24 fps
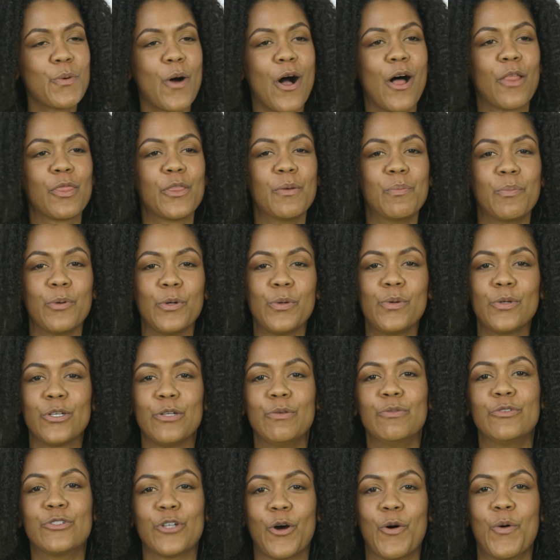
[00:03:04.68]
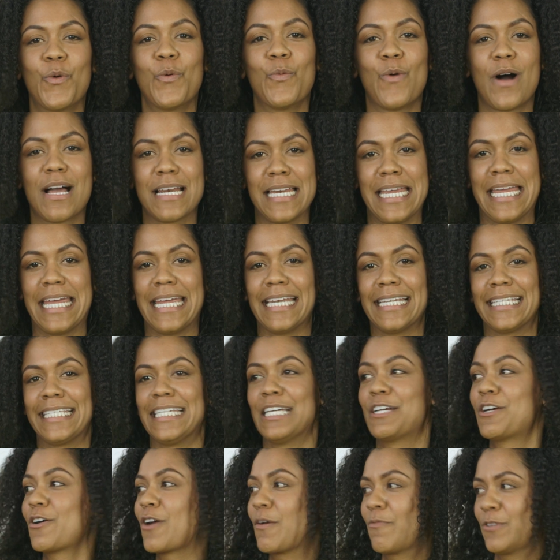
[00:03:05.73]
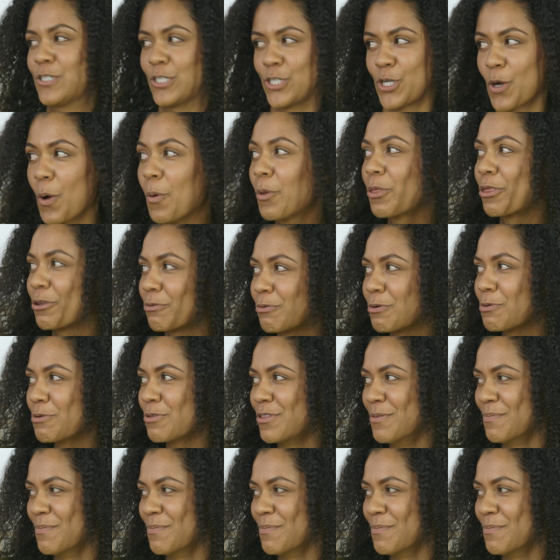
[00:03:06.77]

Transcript: on the boot, you don't want it to show through the